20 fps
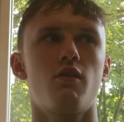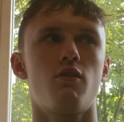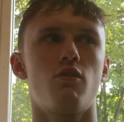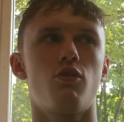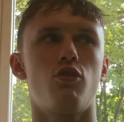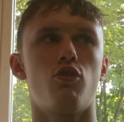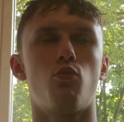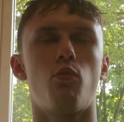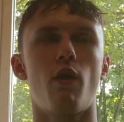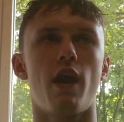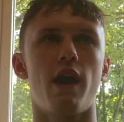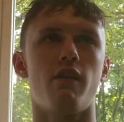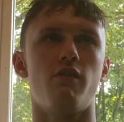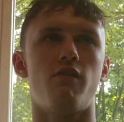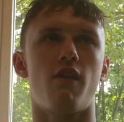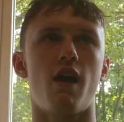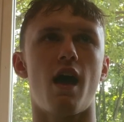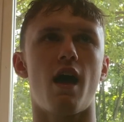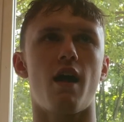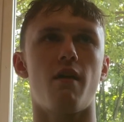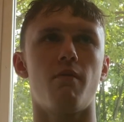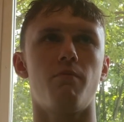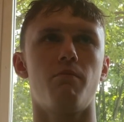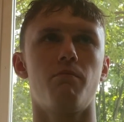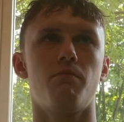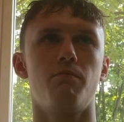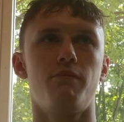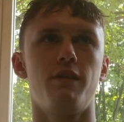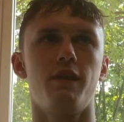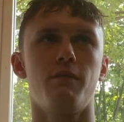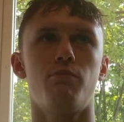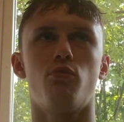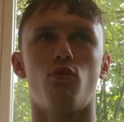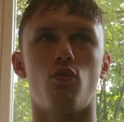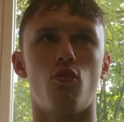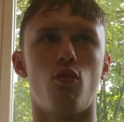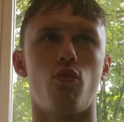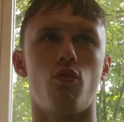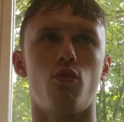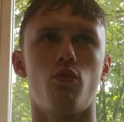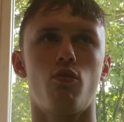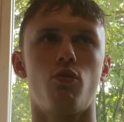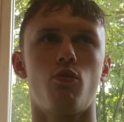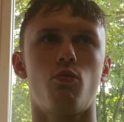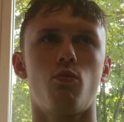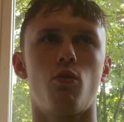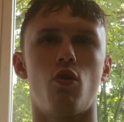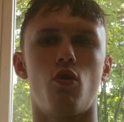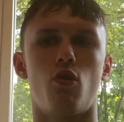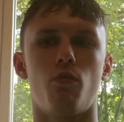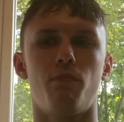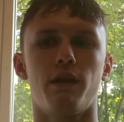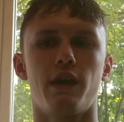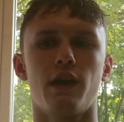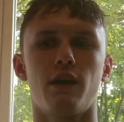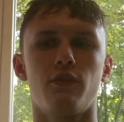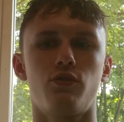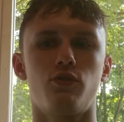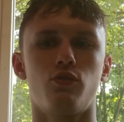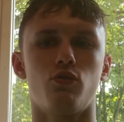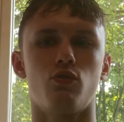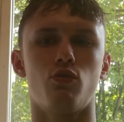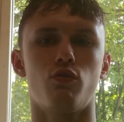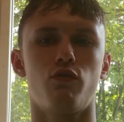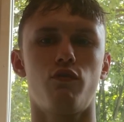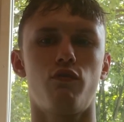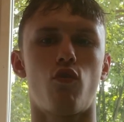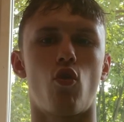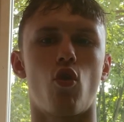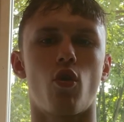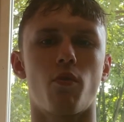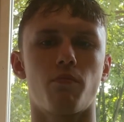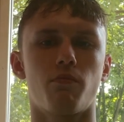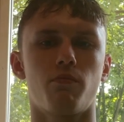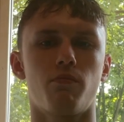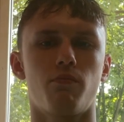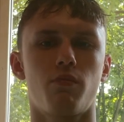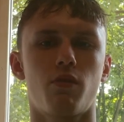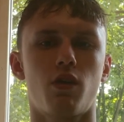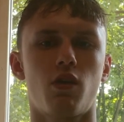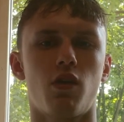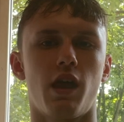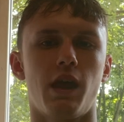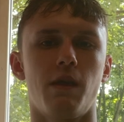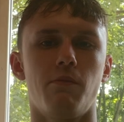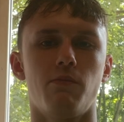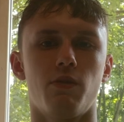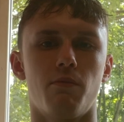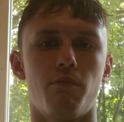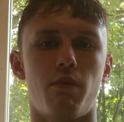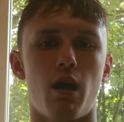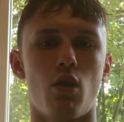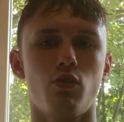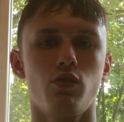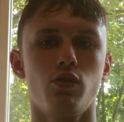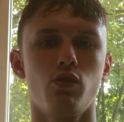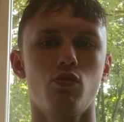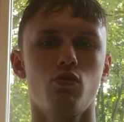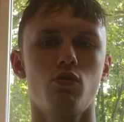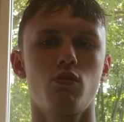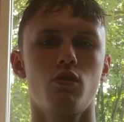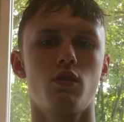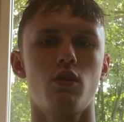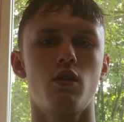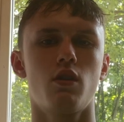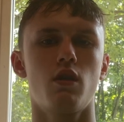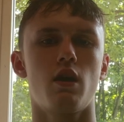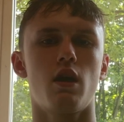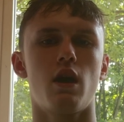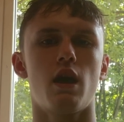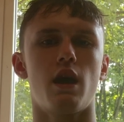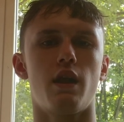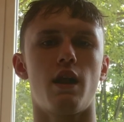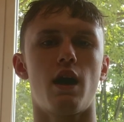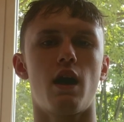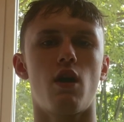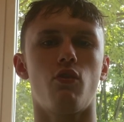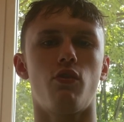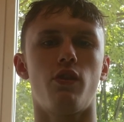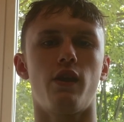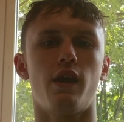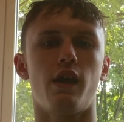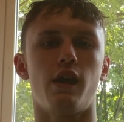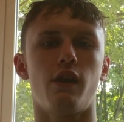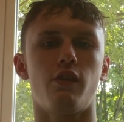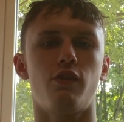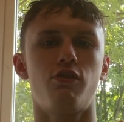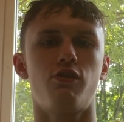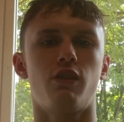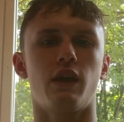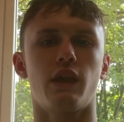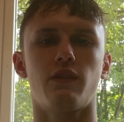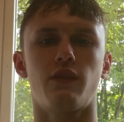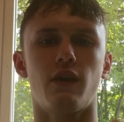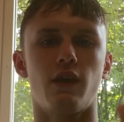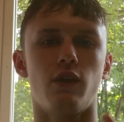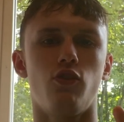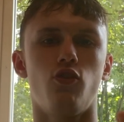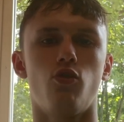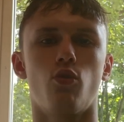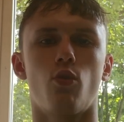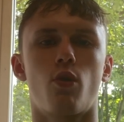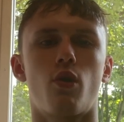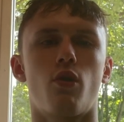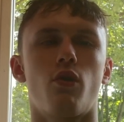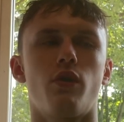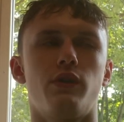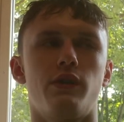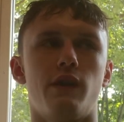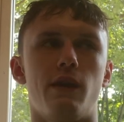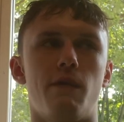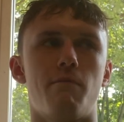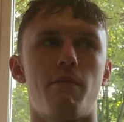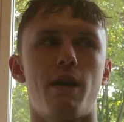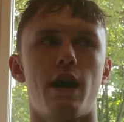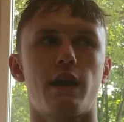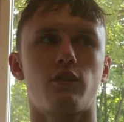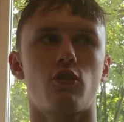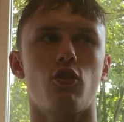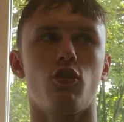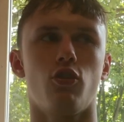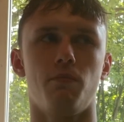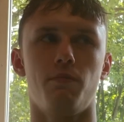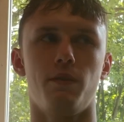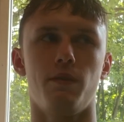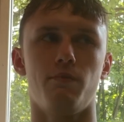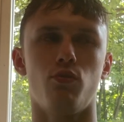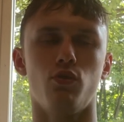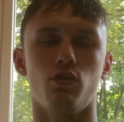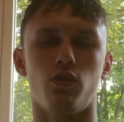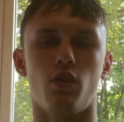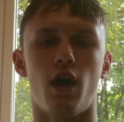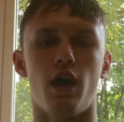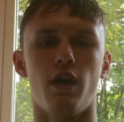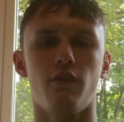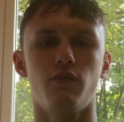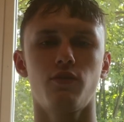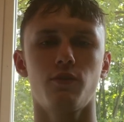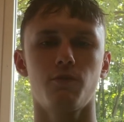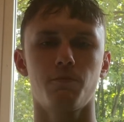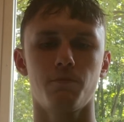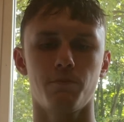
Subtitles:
the way that people will begin to form claims about you and how they think that you're going to impact other people's lives.